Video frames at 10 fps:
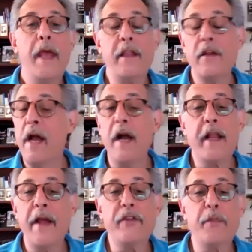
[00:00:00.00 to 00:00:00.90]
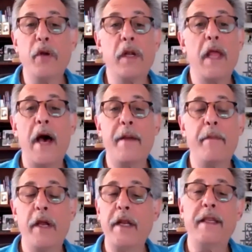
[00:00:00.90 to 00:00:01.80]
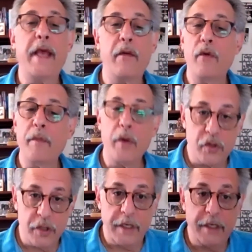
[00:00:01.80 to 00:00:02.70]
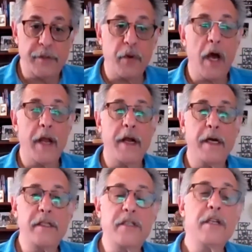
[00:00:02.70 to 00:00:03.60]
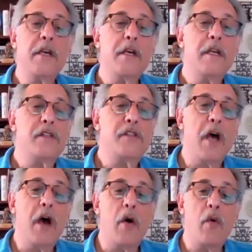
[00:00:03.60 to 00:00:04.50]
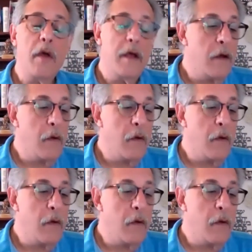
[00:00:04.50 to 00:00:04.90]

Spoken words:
and you're not going to have to put a lot of money down with most of these products. So